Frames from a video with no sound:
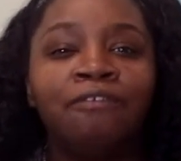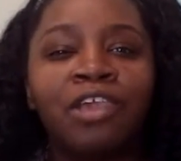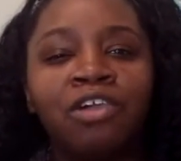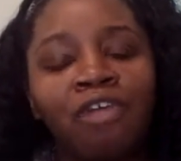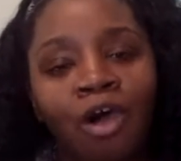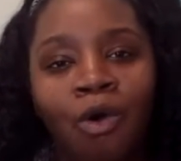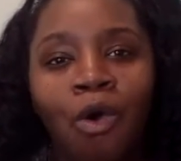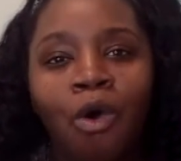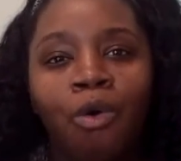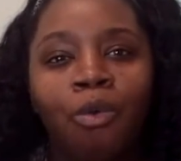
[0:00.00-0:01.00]
figure out
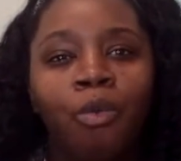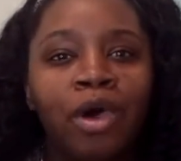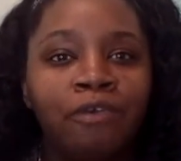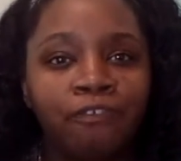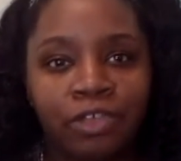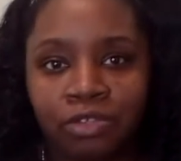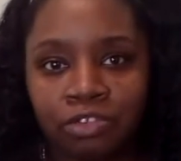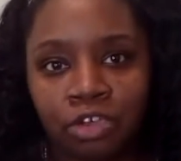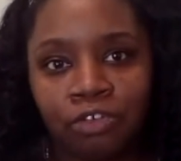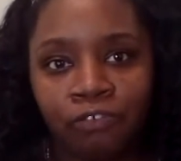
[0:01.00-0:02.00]
what
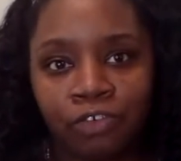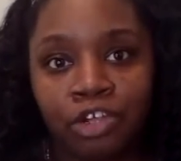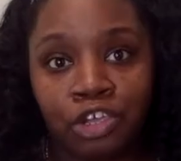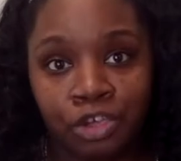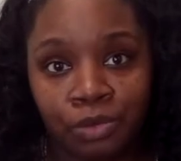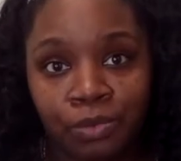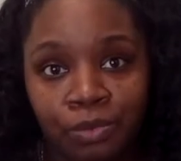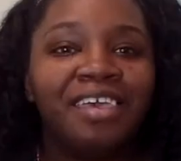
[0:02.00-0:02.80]
feels good for you.